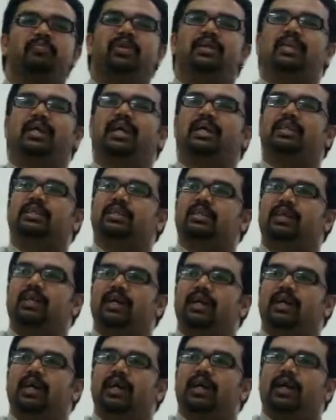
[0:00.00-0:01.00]
people that
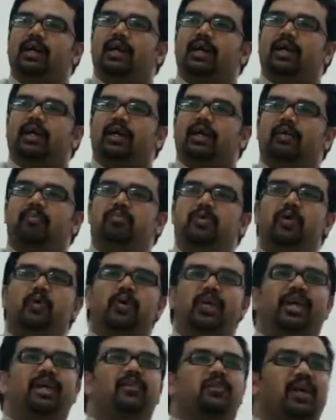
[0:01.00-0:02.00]

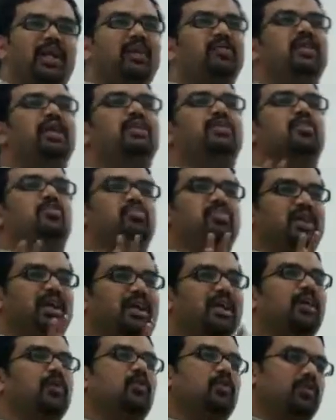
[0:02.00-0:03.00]
beauty is very, very
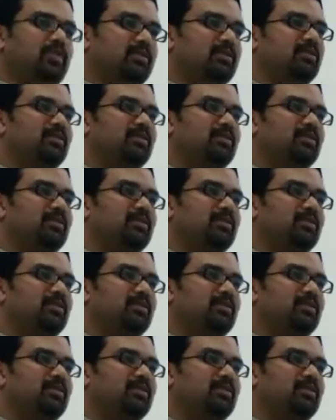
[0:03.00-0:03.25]
subjective.